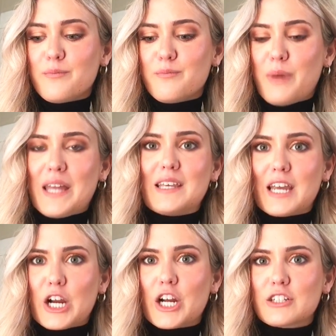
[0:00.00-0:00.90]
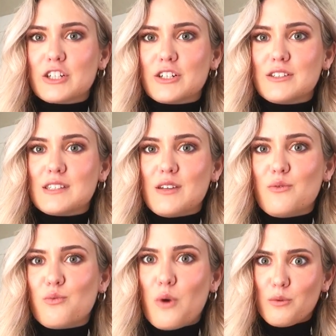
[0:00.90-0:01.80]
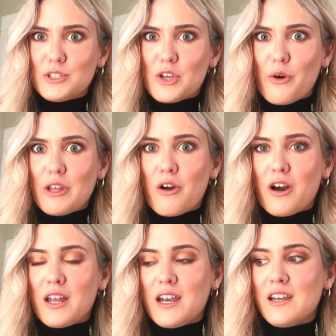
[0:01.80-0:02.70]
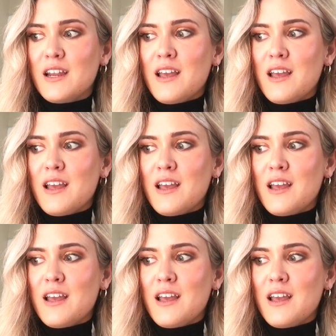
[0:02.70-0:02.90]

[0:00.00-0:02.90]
by the characters and what going on, and